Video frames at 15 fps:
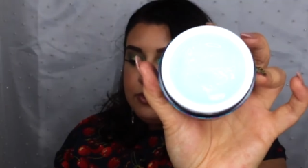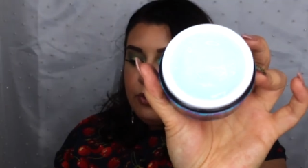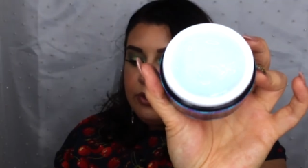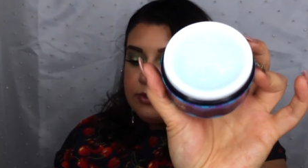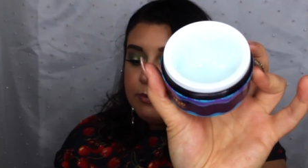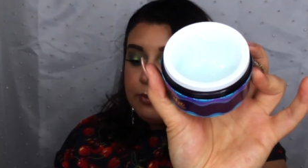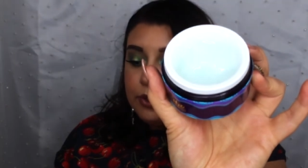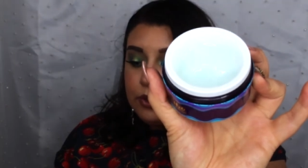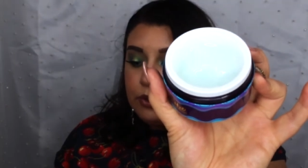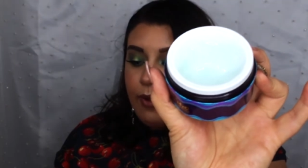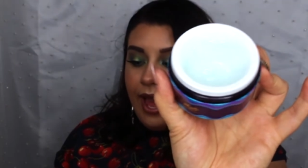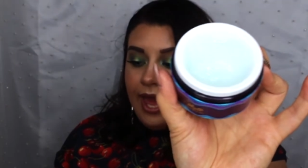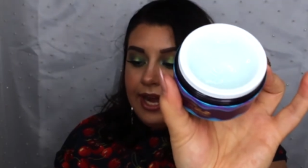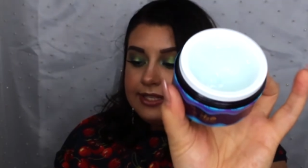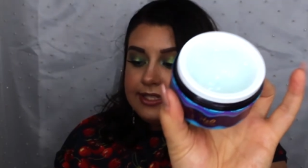So it's blue
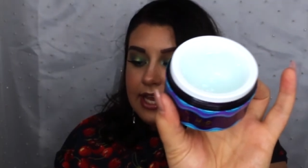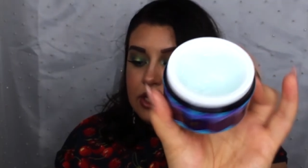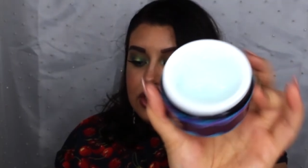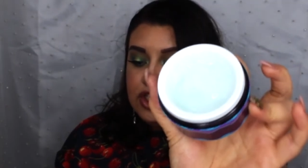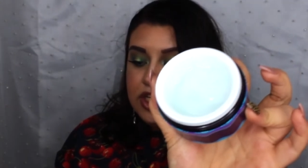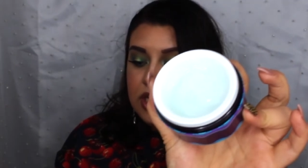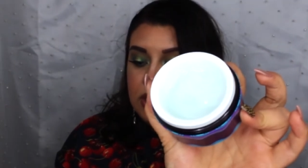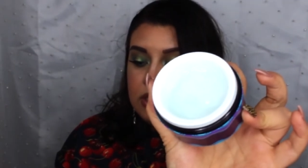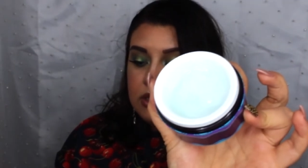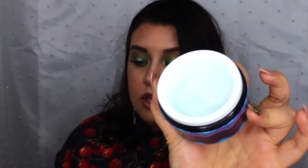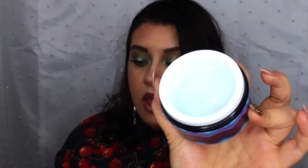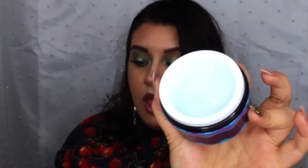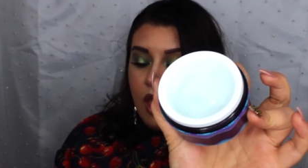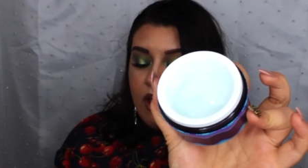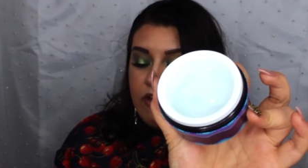and it's a
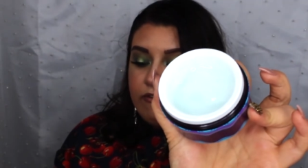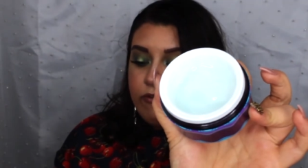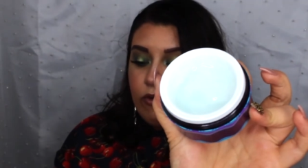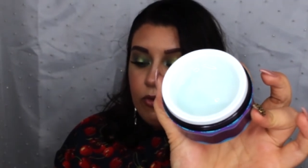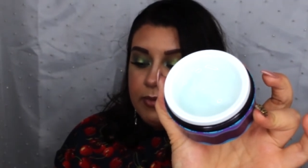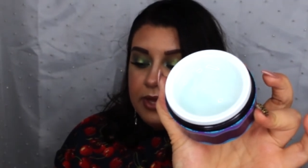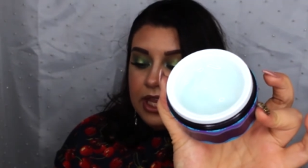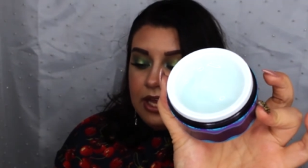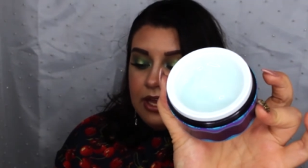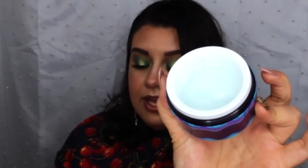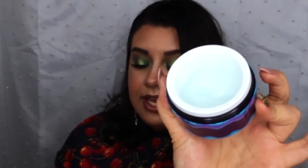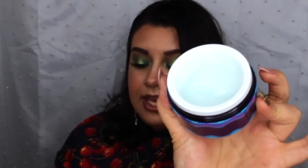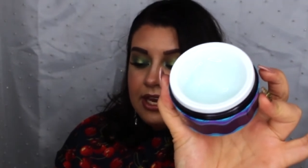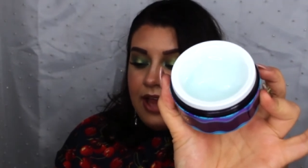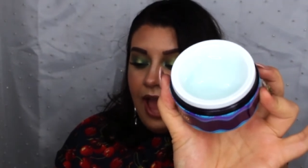gel
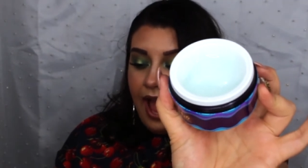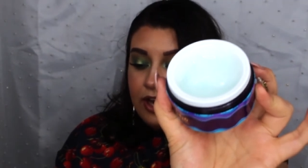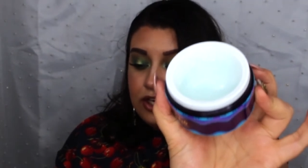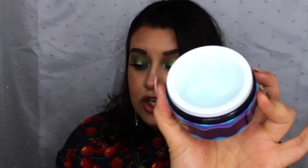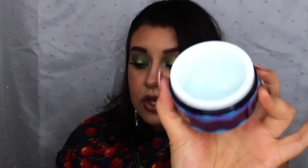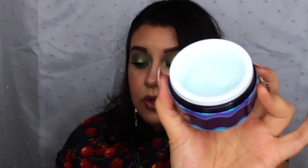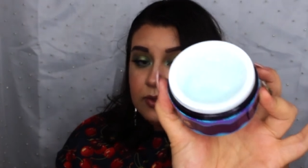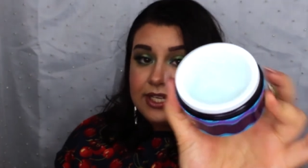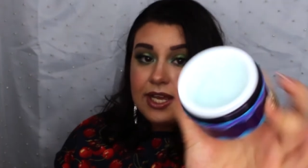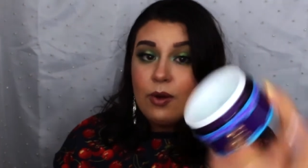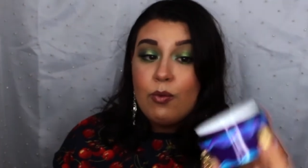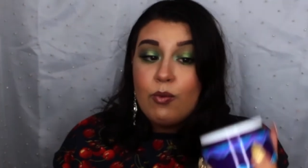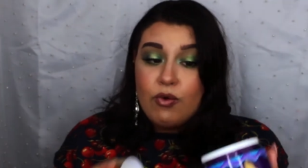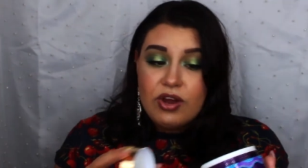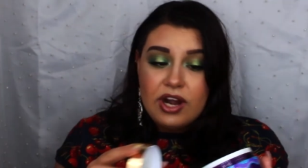formula. It actually looks like
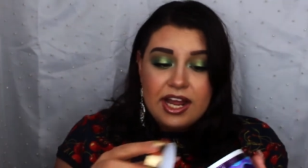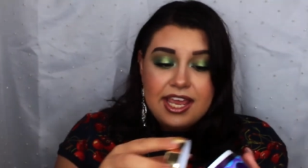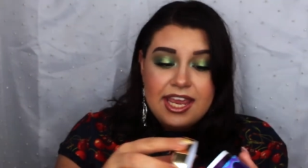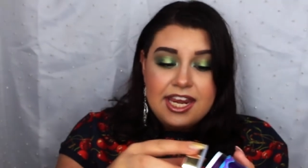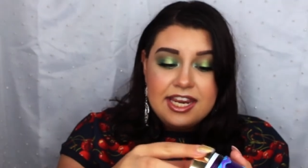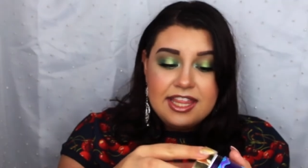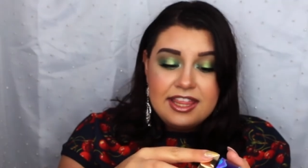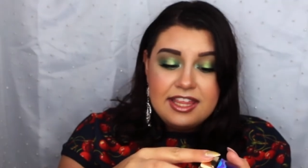water in